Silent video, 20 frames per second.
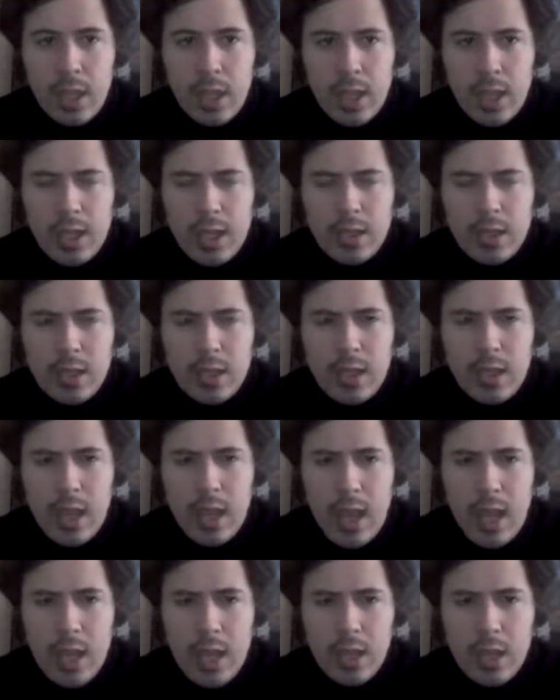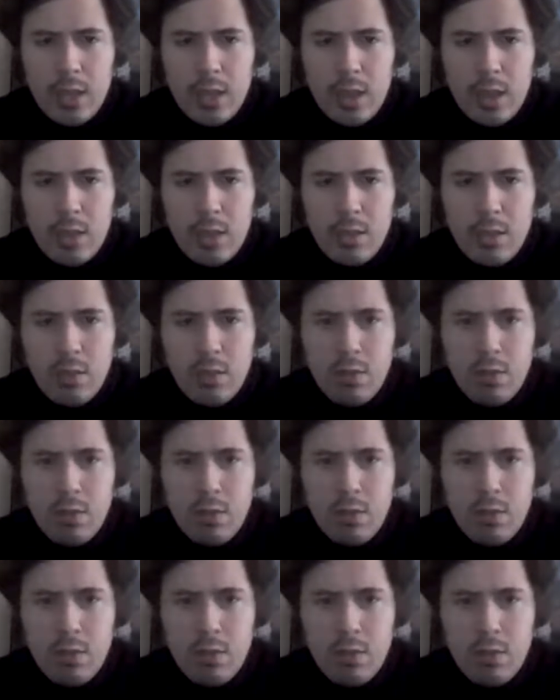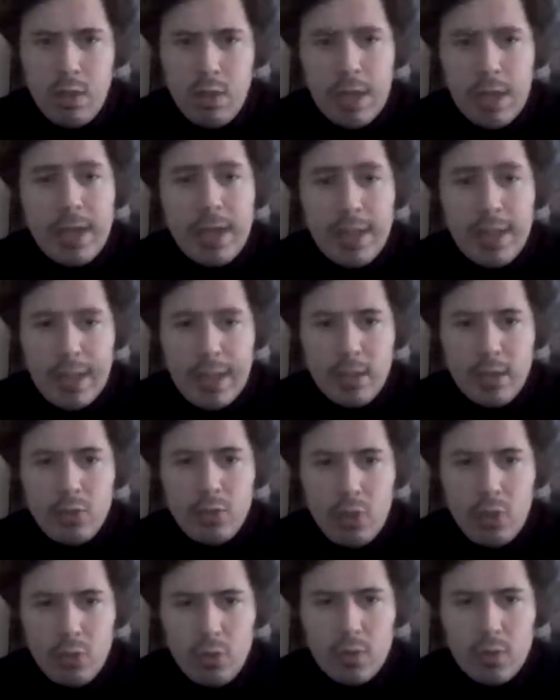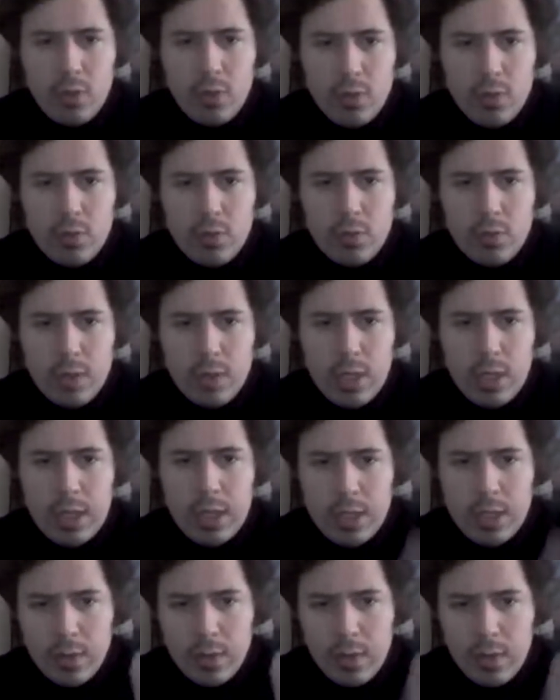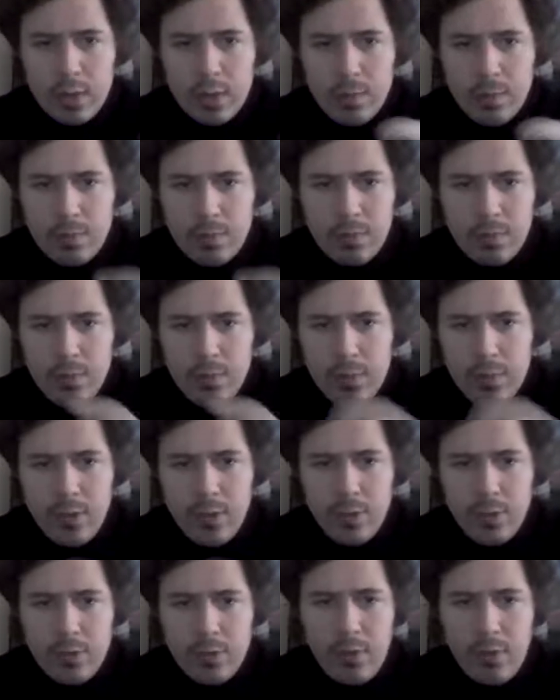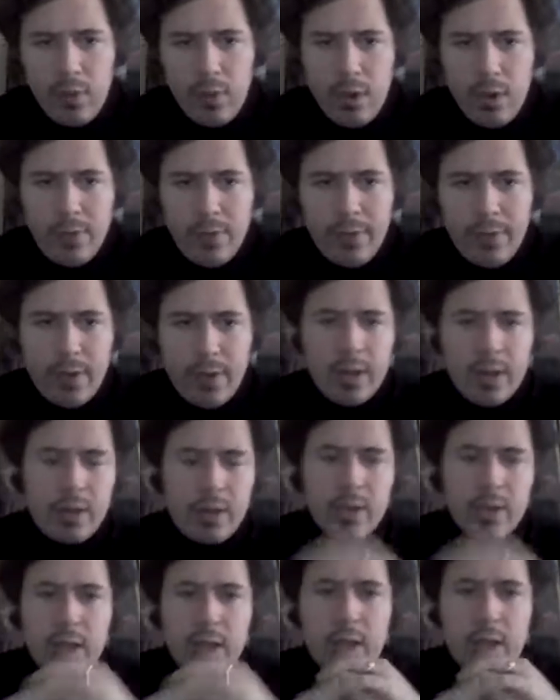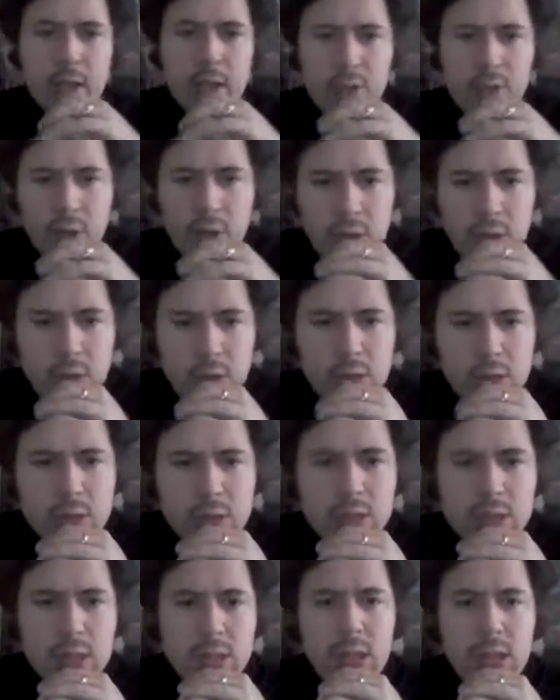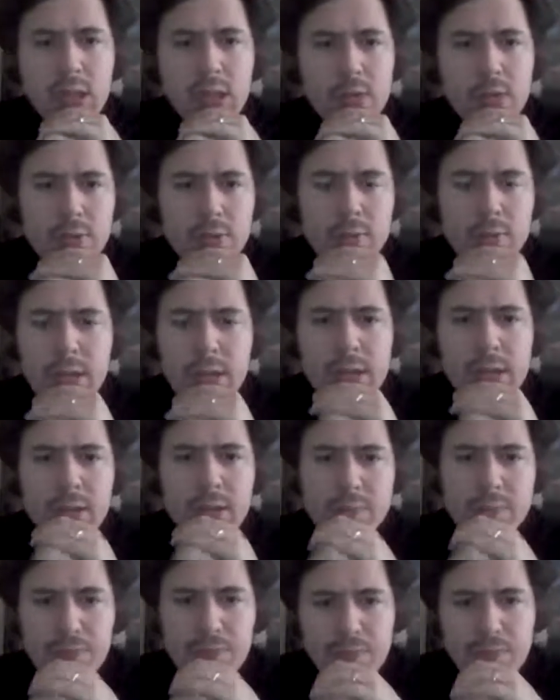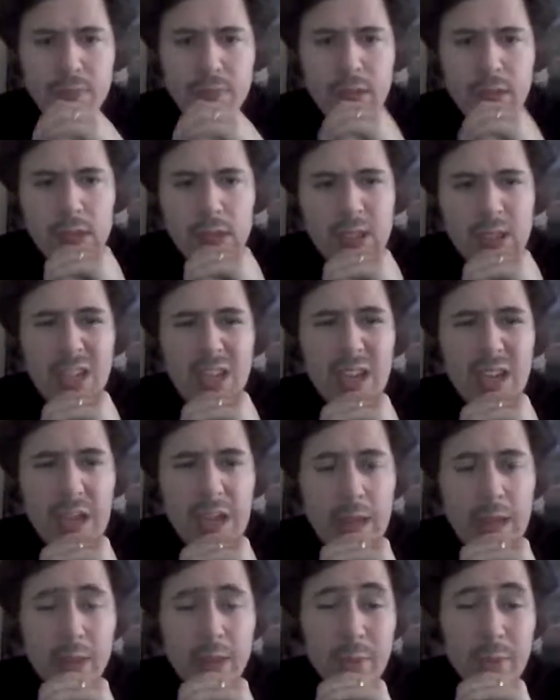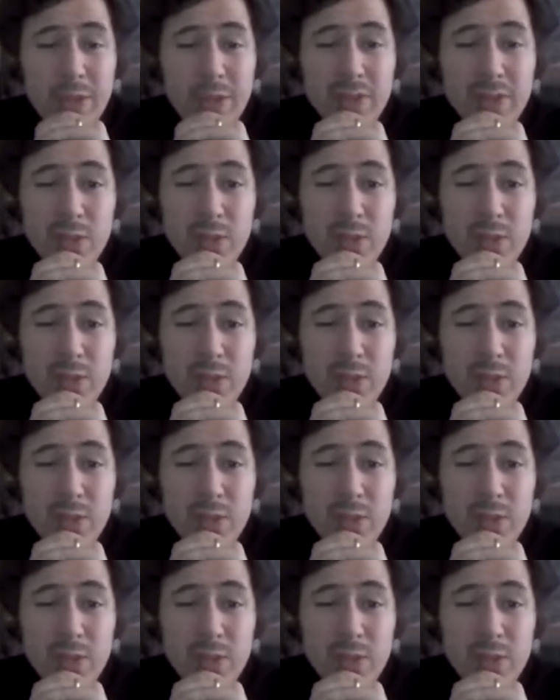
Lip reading: and then Indiana Jones. Then I start putting full effort into Indiana Jones and go from there. The rest of